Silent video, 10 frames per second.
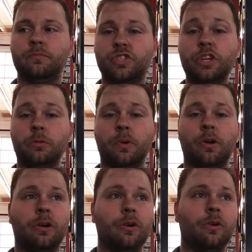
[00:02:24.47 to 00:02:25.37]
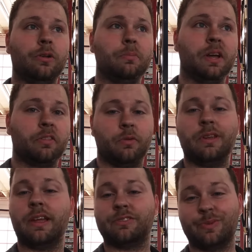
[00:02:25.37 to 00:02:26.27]
cheater bar on my
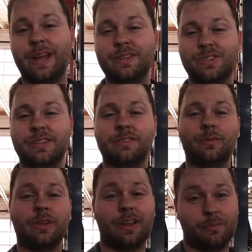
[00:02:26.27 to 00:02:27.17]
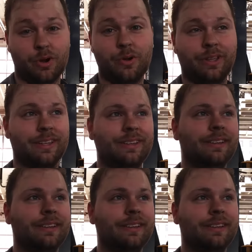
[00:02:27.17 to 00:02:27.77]
3/8 ratchet when I broke it.